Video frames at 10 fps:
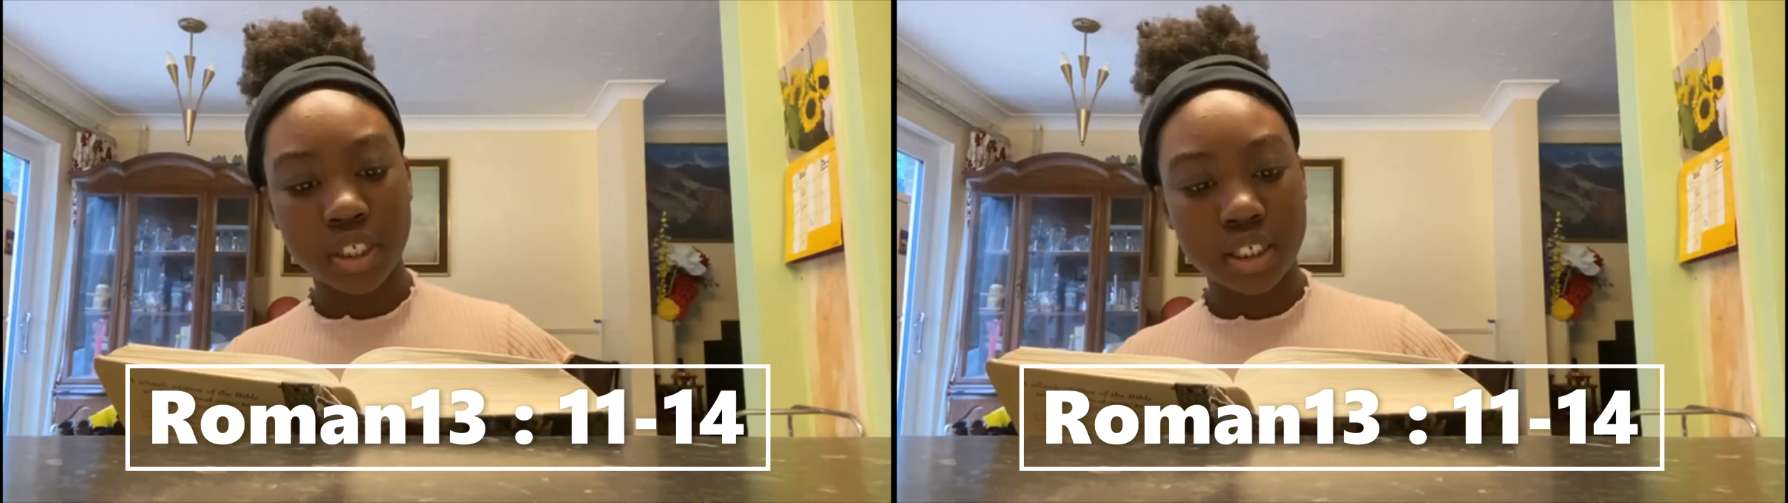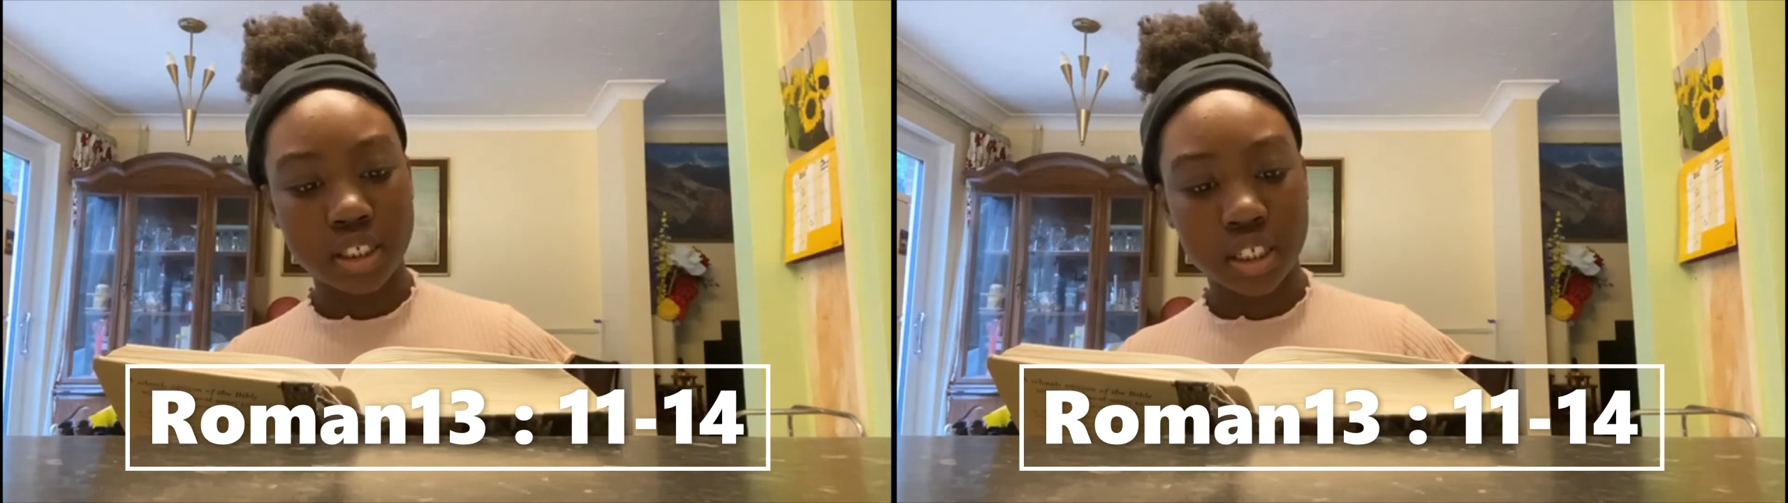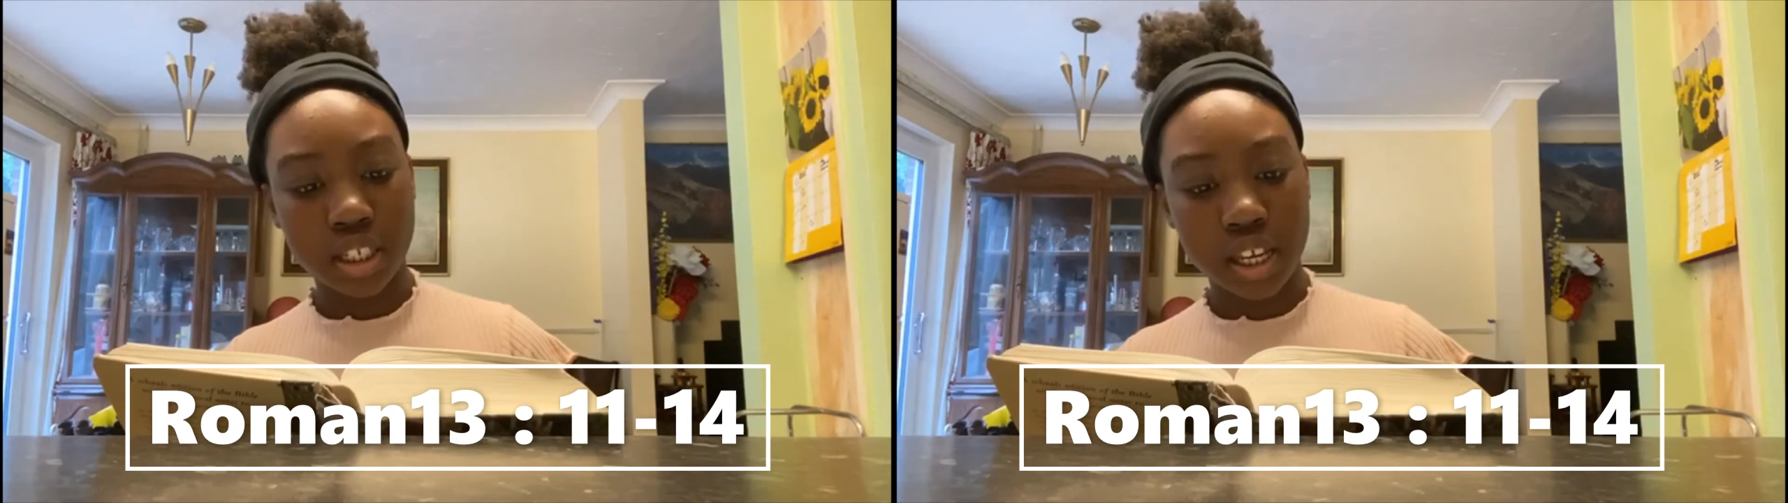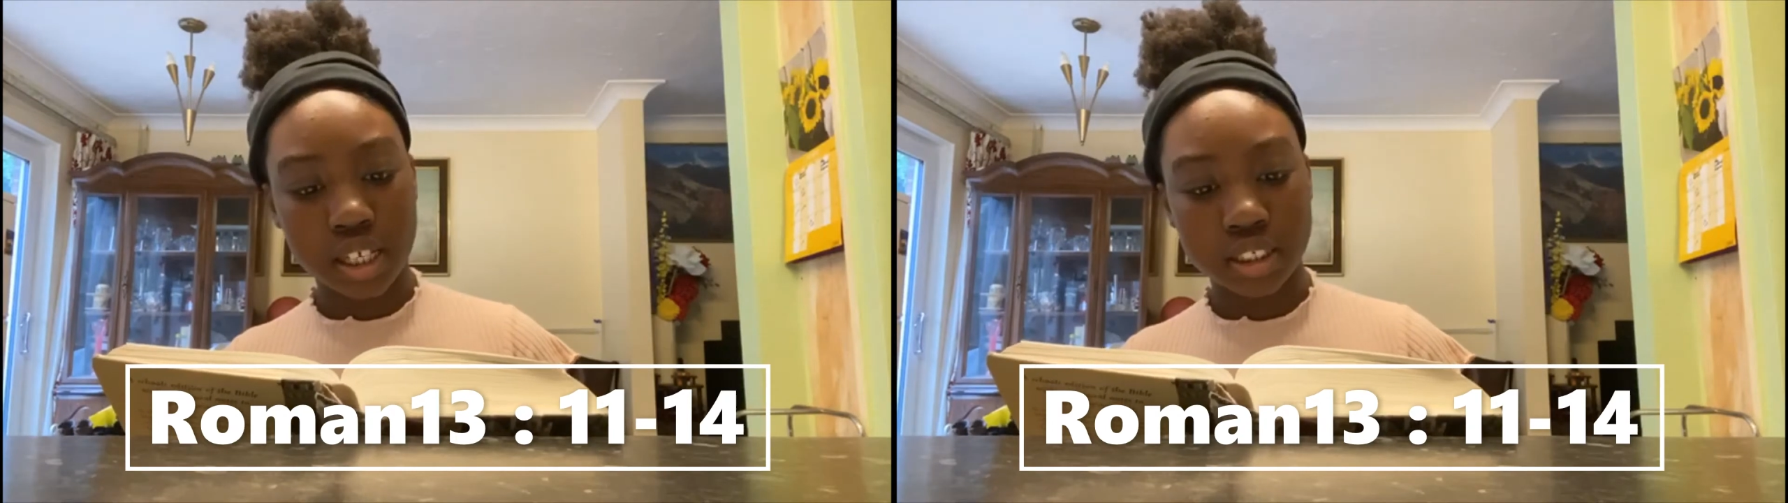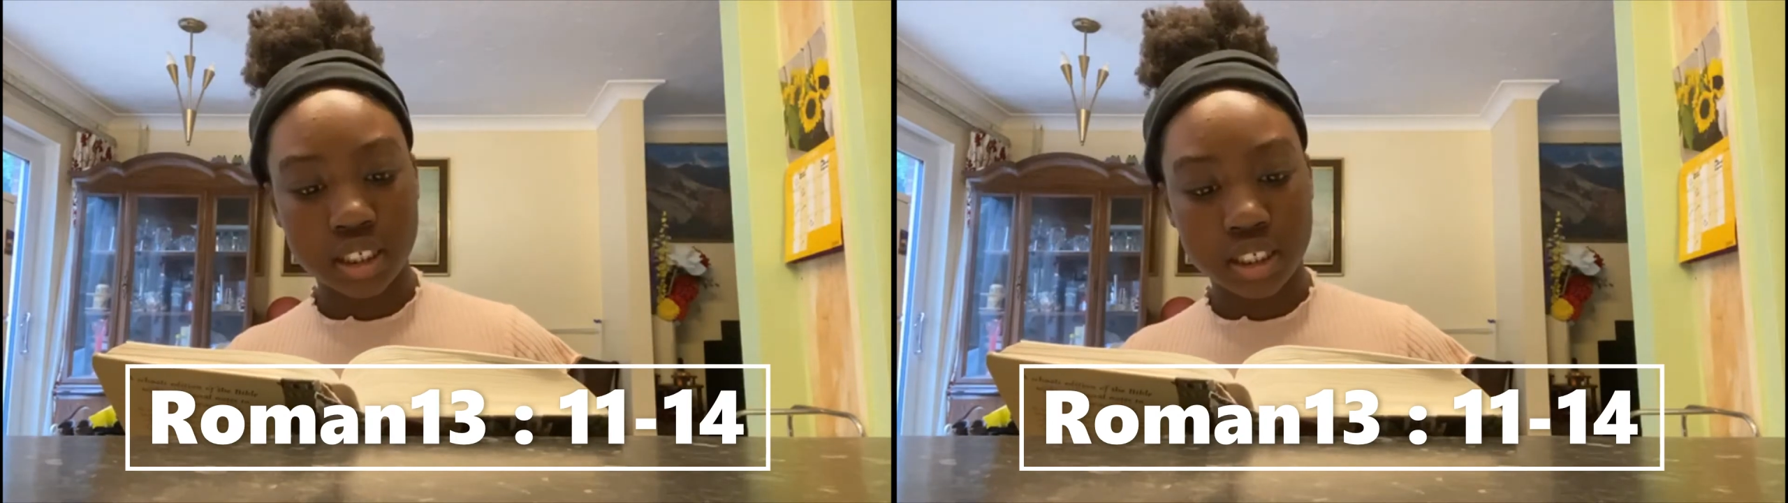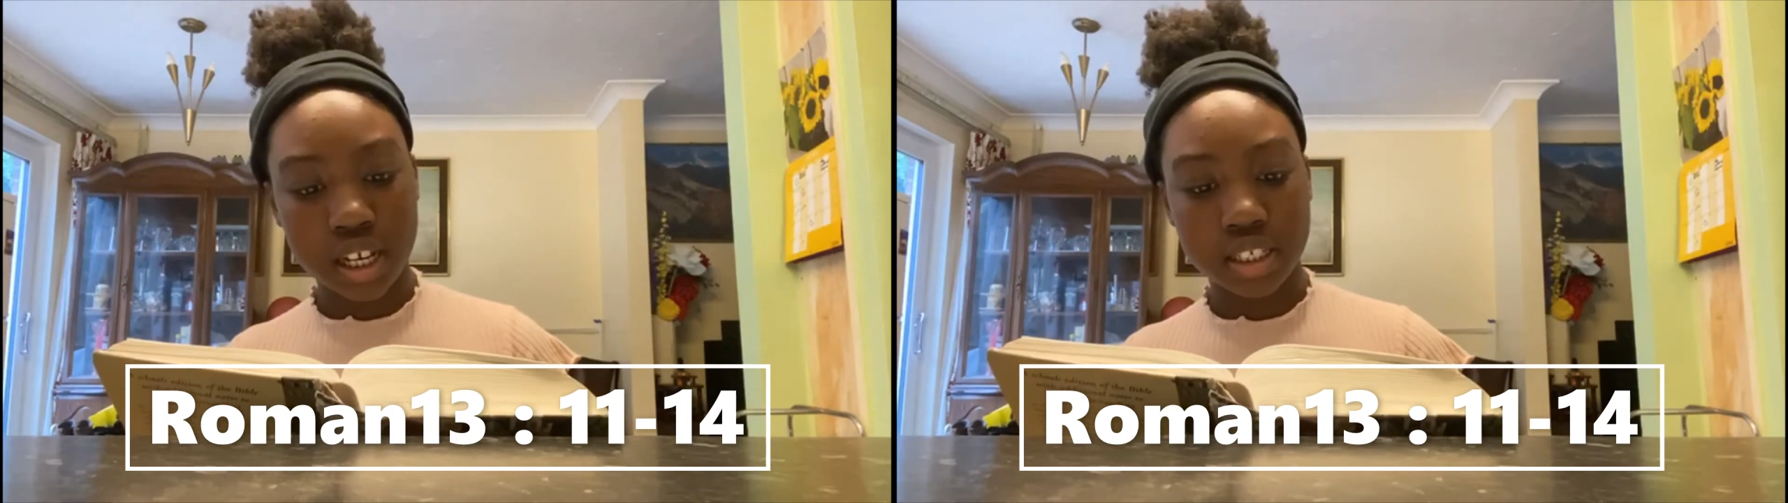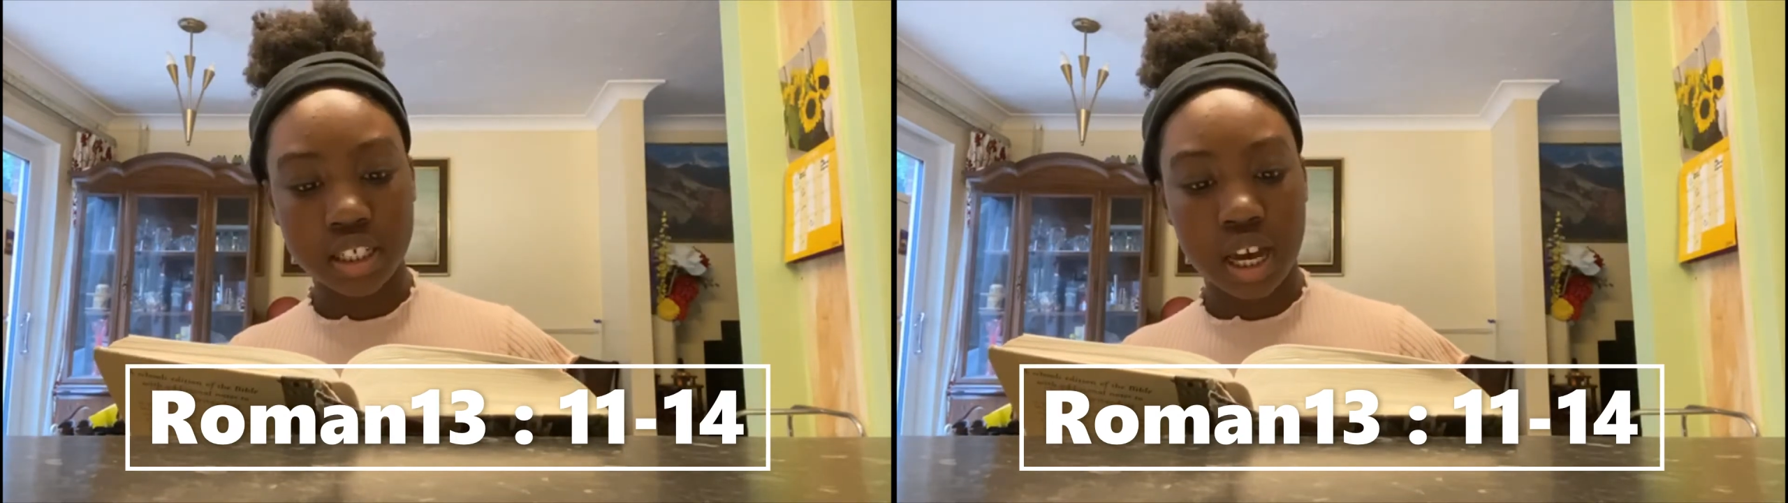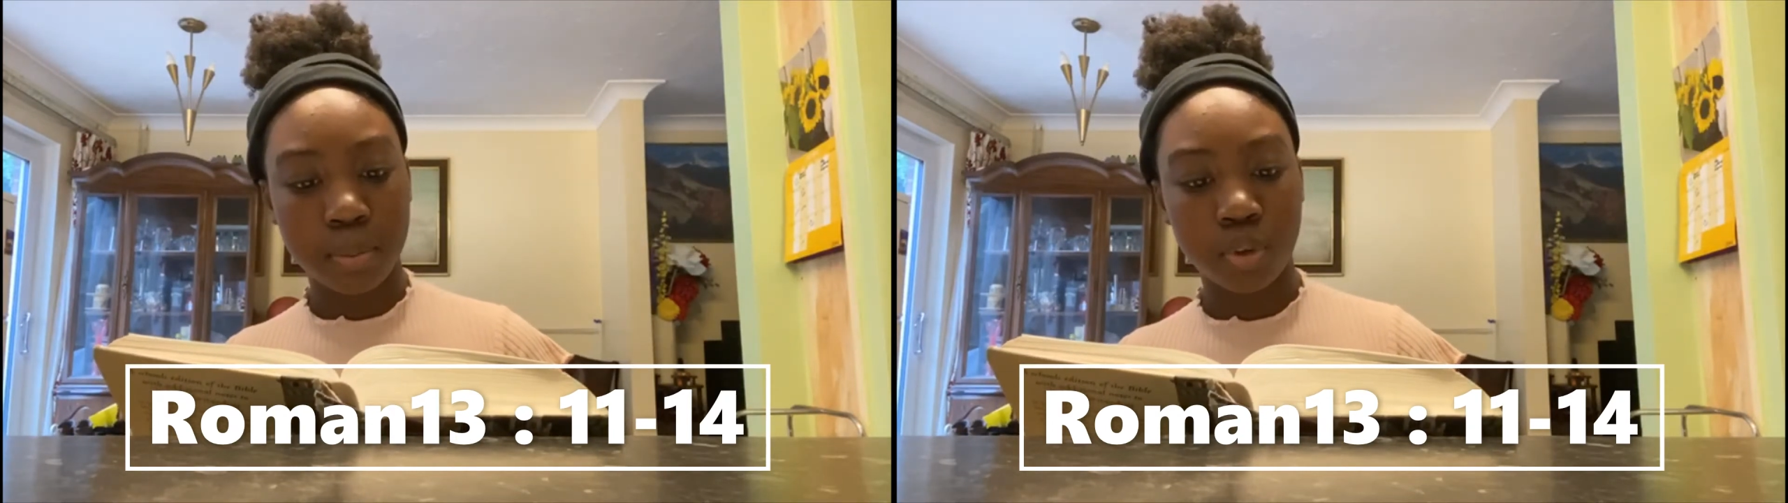decently as in
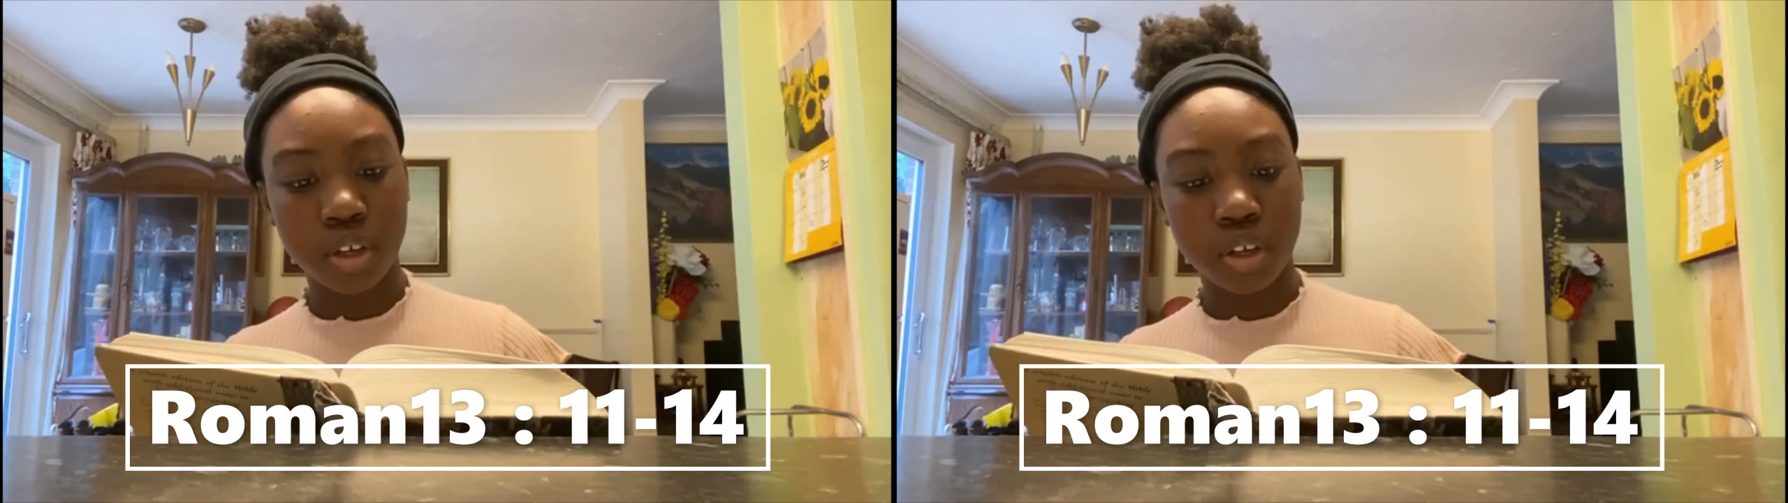daytime,